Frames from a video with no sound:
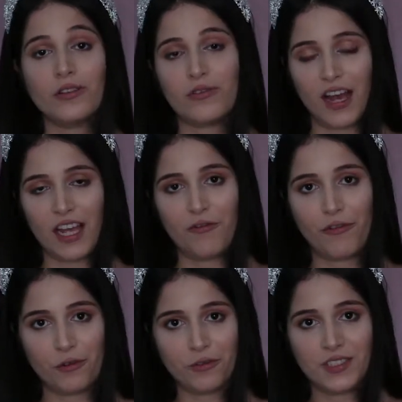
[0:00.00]
Dry
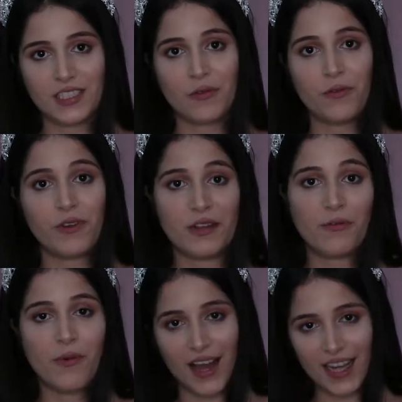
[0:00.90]
fruit with
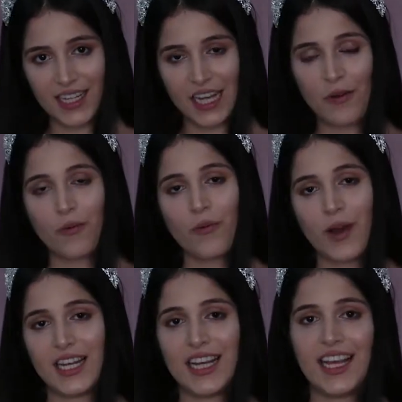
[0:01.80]
wine
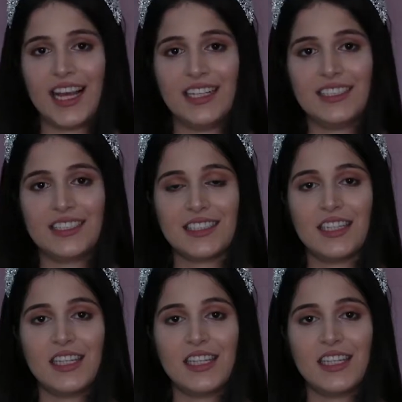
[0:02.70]
wedding cakes.